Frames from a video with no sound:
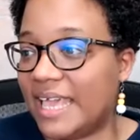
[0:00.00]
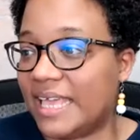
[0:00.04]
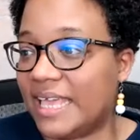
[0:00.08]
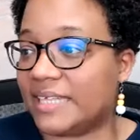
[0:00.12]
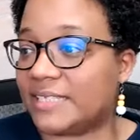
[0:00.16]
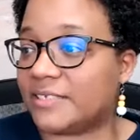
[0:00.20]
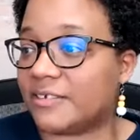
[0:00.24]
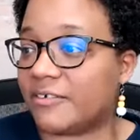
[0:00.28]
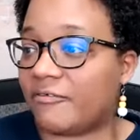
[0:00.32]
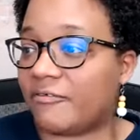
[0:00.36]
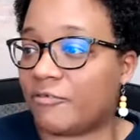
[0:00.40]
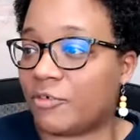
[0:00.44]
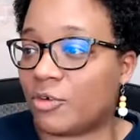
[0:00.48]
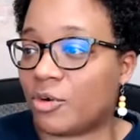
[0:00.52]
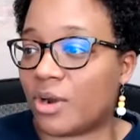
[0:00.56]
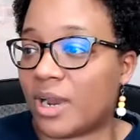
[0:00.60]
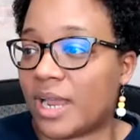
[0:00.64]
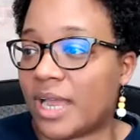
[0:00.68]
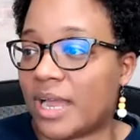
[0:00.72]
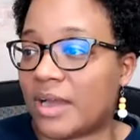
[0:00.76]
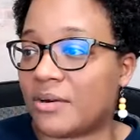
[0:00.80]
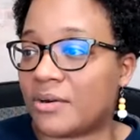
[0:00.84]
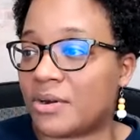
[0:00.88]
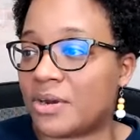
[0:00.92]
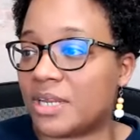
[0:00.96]
It's a mm-hmm. four
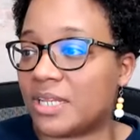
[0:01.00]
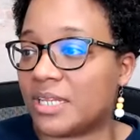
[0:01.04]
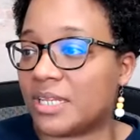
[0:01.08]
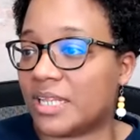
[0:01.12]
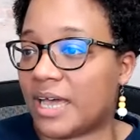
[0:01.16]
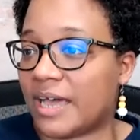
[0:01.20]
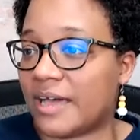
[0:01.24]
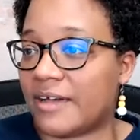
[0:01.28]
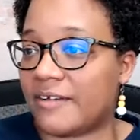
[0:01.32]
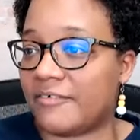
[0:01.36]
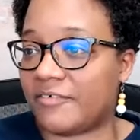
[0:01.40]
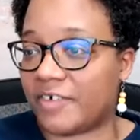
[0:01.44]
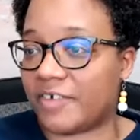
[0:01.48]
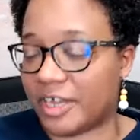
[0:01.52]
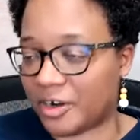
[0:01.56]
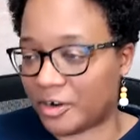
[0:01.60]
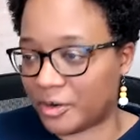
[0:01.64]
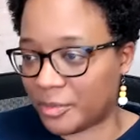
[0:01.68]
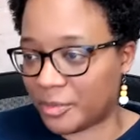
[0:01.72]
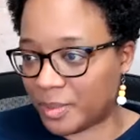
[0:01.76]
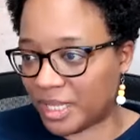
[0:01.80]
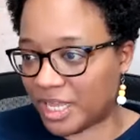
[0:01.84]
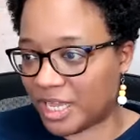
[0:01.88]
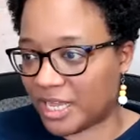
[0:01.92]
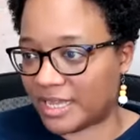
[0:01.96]
hour live
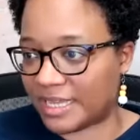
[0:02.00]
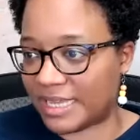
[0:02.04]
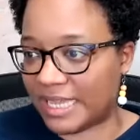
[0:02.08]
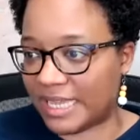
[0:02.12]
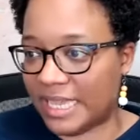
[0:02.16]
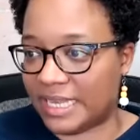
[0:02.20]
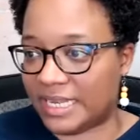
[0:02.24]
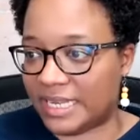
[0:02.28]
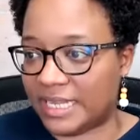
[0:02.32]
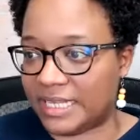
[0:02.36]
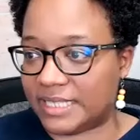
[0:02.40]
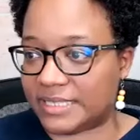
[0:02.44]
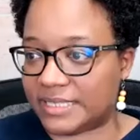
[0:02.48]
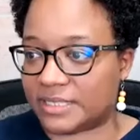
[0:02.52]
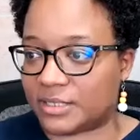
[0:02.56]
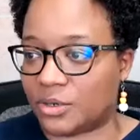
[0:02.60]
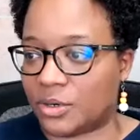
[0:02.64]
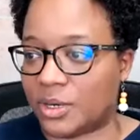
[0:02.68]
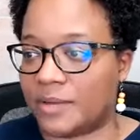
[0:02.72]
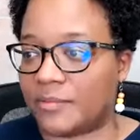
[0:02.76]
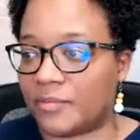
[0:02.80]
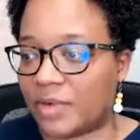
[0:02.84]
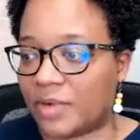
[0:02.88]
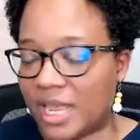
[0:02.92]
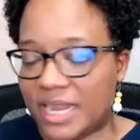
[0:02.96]
fire block, and it's
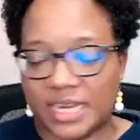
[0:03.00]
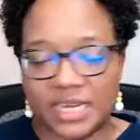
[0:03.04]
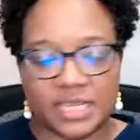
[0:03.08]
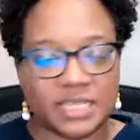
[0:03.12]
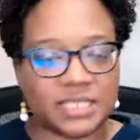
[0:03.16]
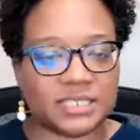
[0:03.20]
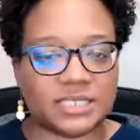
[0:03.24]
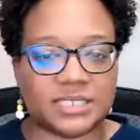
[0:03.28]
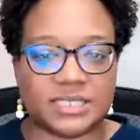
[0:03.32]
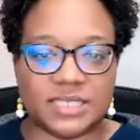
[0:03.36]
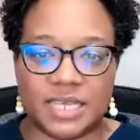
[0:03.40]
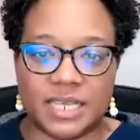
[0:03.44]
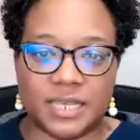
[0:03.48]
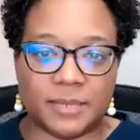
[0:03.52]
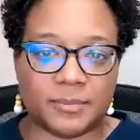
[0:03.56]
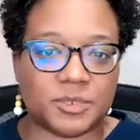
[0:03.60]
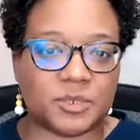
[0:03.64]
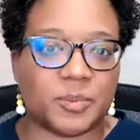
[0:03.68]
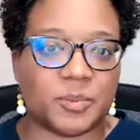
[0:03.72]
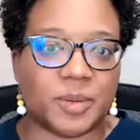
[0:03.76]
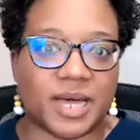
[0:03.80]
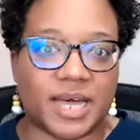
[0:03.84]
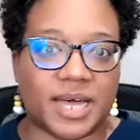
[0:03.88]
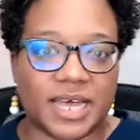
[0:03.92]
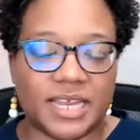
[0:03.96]
going right in the same
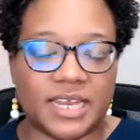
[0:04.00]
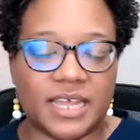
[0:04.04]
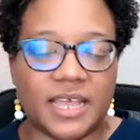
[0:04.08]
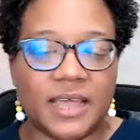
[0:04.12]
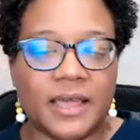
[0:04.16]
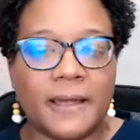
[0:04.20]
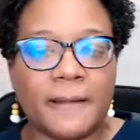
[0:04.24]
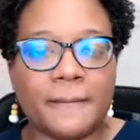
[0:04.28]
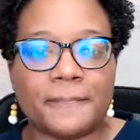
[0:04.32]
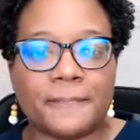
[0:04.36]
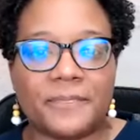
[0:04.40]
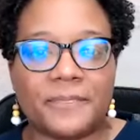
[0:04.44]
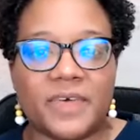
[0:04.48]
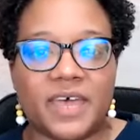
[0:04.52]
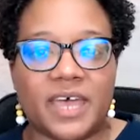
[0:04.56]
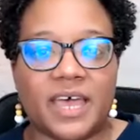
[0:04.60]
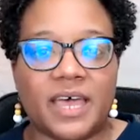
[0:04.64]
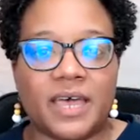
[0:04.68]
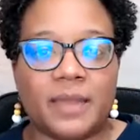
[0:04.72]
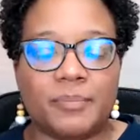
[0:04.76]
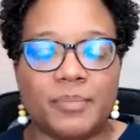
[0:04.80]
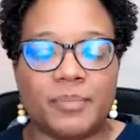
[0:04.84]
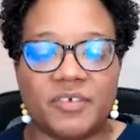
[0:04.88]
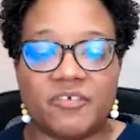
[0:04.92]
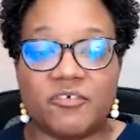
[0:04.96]
spot
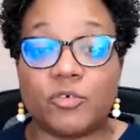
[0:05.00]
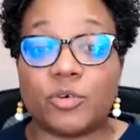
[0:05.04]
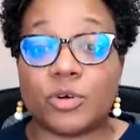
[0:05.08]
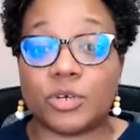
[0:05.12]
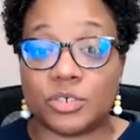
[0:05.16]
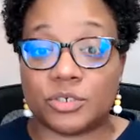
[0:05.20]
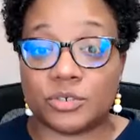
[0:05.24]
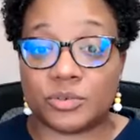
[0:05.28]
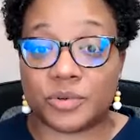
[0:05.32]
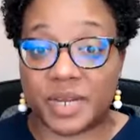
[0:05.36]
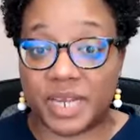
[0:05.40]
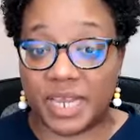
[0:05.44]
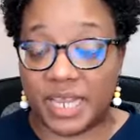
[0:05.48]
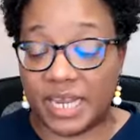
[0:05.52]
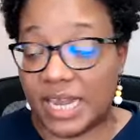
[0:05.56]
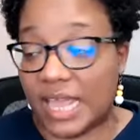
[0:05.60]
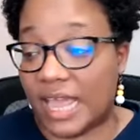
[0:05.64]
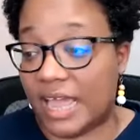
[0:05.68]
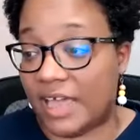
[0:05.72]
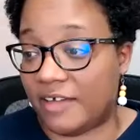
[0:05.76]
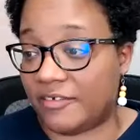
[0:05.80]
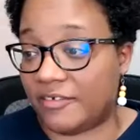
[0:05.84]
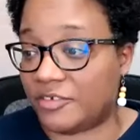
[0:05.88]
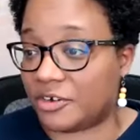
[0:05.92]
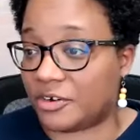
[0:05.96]
that before, during, and
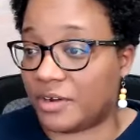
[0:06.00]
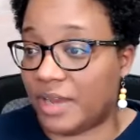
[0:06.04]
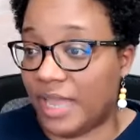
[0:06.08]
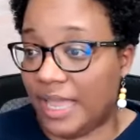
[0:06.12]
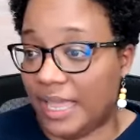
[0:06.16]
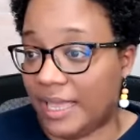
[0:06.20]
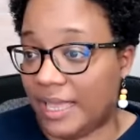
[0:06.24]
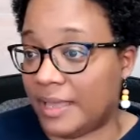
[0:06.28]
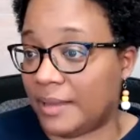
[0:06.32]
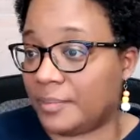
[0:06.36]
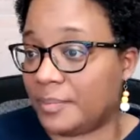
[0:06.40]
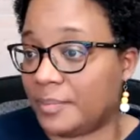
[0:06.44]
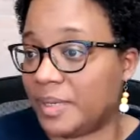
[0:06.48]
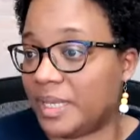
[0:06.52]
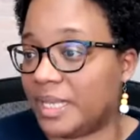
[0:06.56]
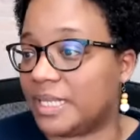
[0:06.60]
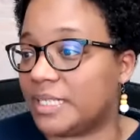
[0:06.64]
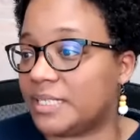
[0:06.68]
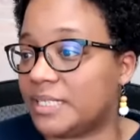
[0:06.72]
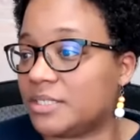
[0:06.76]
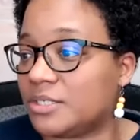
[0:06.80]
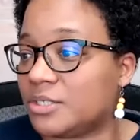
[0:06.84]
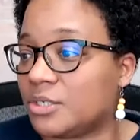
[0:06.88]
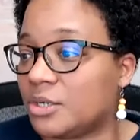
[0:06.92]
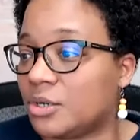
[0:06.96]
after had
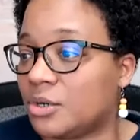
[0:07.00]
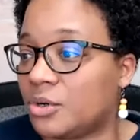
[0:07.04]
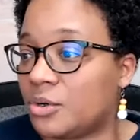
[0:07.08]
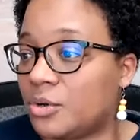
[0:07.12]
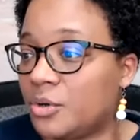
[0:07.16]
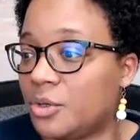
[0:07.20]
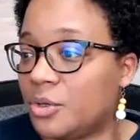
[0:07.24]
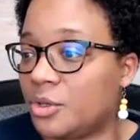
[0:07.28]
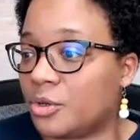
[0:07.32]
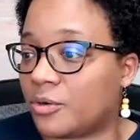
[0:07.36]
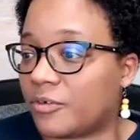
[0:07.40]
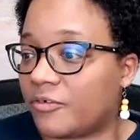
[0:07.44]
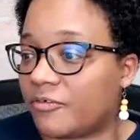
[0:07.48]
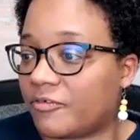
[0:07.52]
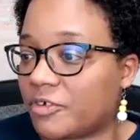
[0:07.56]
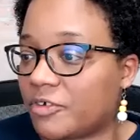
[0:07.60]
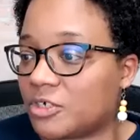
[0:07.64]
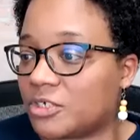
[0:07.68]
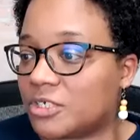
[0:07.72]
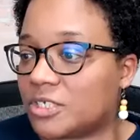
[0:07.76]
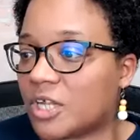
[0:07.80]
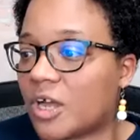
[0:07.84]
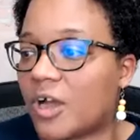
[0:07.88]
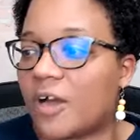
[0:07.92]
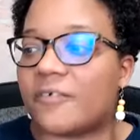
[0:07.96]
been. So your
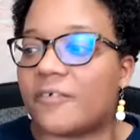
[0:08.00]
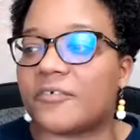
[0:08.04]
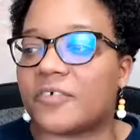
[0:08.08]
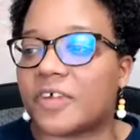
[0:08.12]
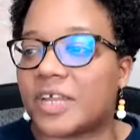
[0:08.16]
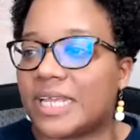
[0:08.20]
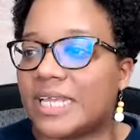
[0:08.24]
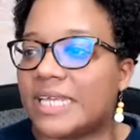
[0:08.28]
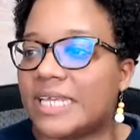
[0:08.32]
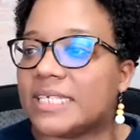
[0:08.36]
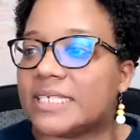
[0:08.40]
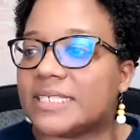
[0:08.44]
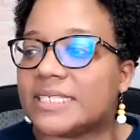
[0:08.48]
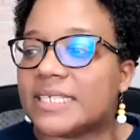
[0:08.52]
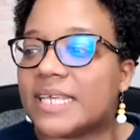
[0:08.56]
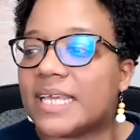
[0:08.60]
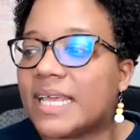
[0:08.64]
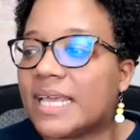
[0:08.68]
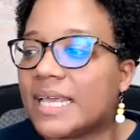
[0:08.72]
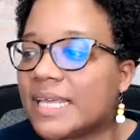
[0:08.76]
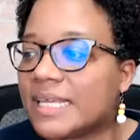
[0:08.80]
first offering is